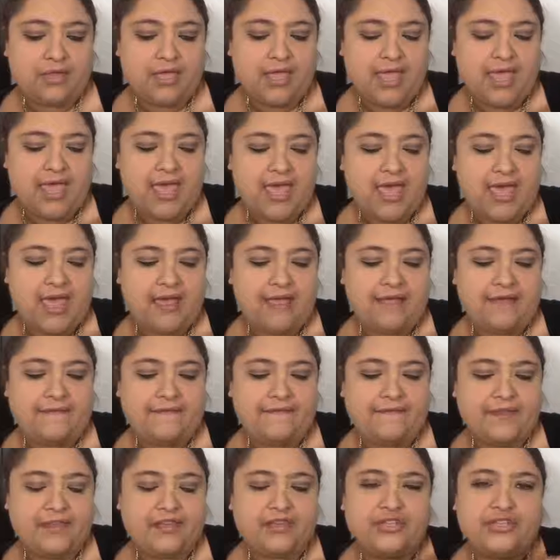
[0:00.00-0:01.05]

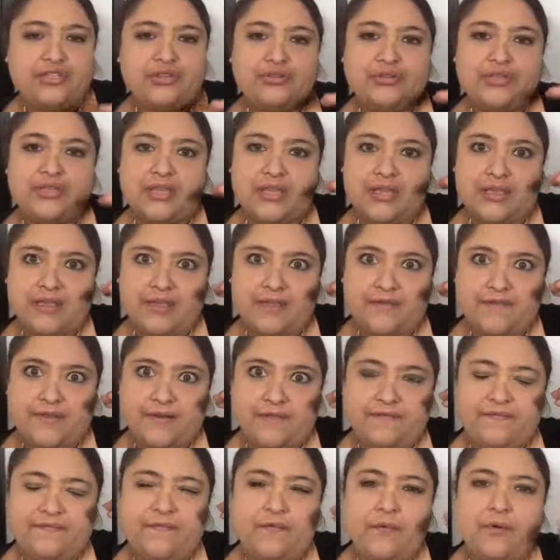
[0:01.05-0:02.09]
have issues of
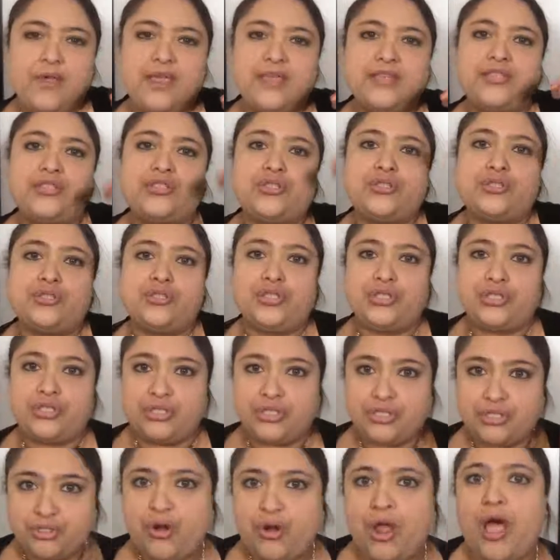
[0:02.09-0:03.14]
their voice
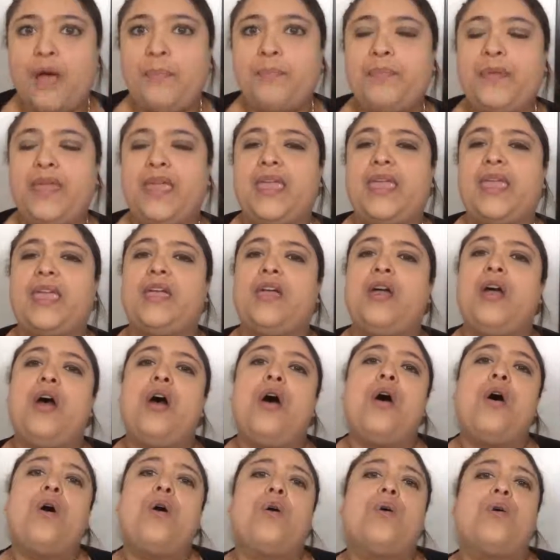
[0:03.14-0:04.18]
just dropping
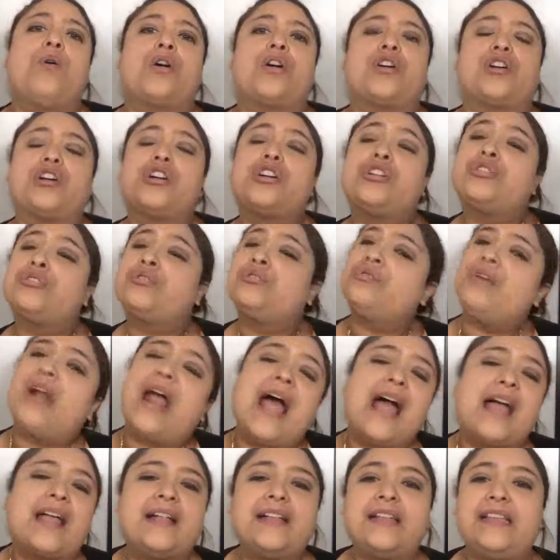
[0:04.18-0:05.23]
or
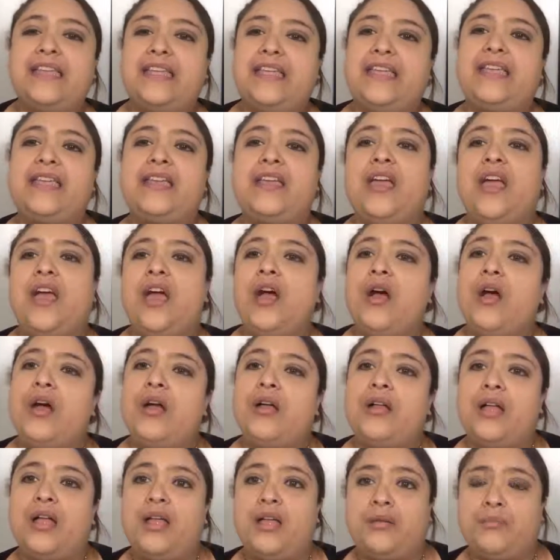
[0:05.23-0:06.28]
crackling
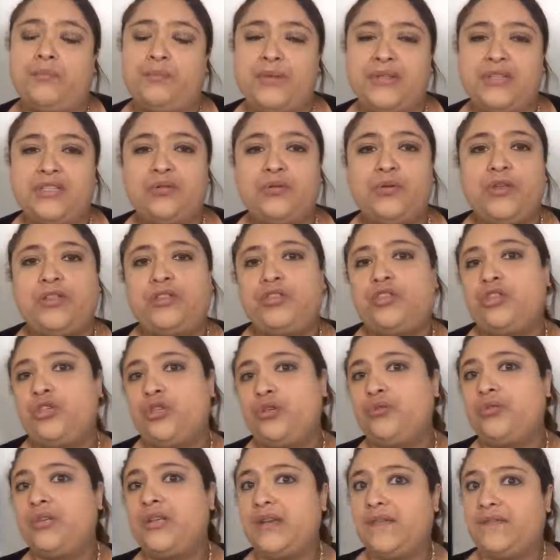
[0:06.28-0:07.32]
between
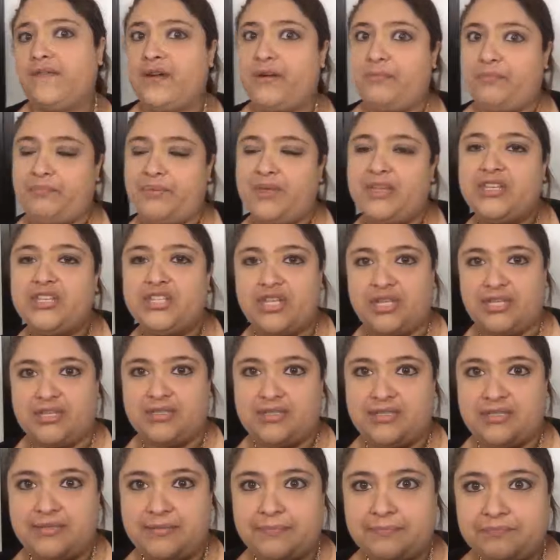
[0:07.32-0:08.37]
2 different
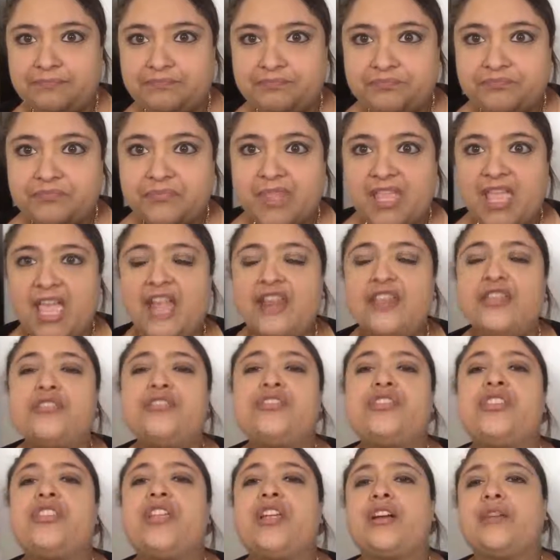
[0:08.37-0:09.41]
pitches. And
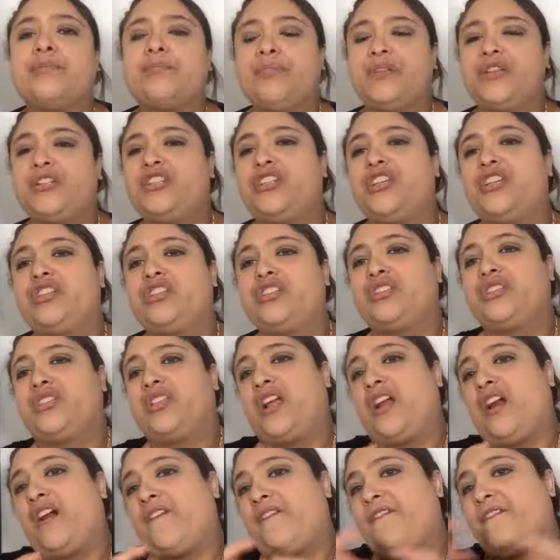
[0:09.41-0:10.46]
usually there are pitches
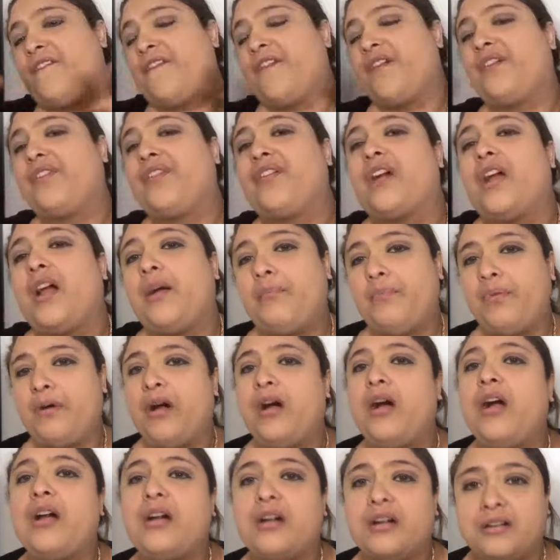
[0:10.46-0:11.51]
that are further
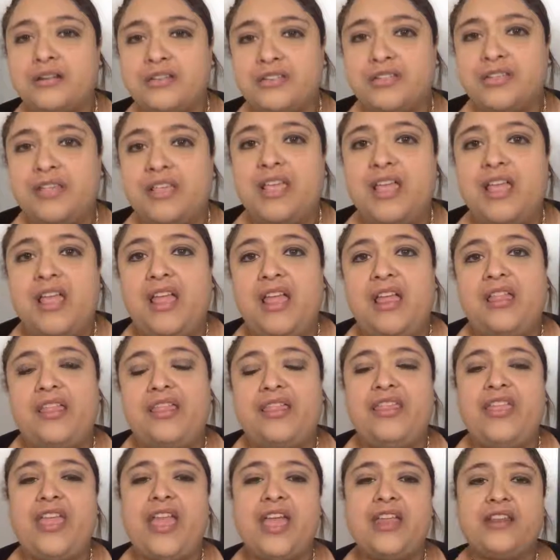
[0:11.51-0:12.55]
apart
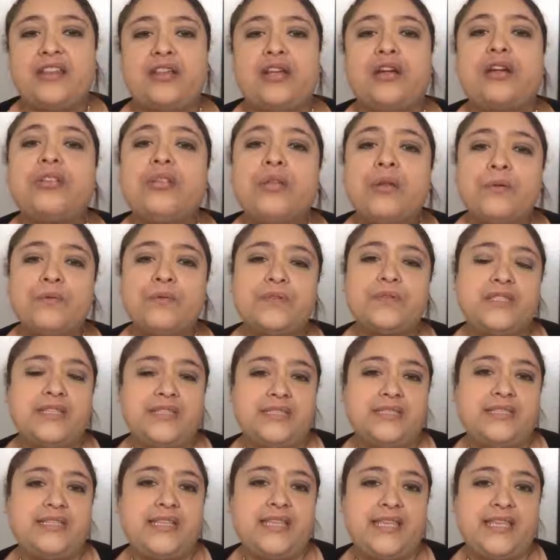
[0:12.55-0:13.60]
than close
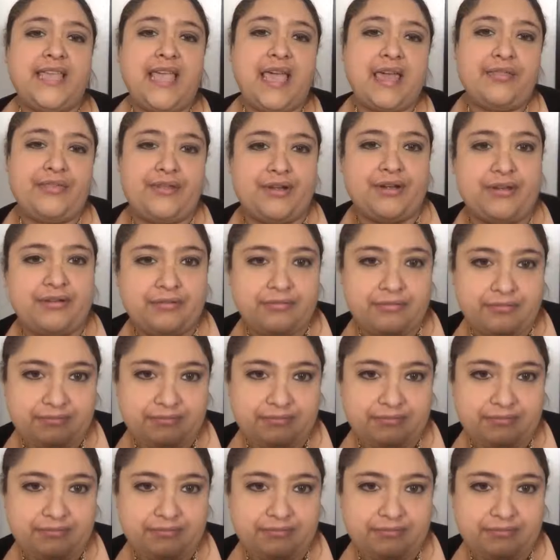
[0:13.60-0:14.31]
together.